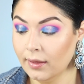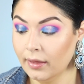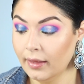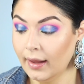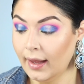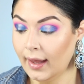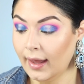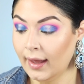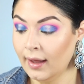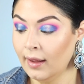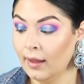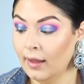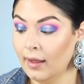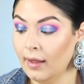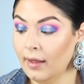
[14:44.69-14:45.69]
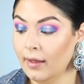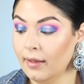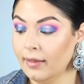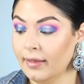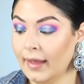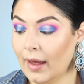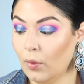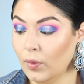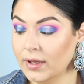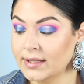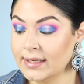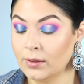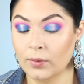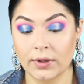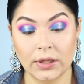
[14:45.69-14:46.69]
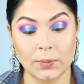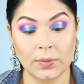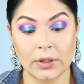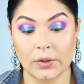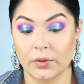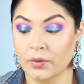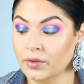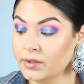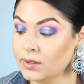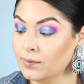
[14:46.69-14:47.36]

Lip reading: thing that we did with the blues.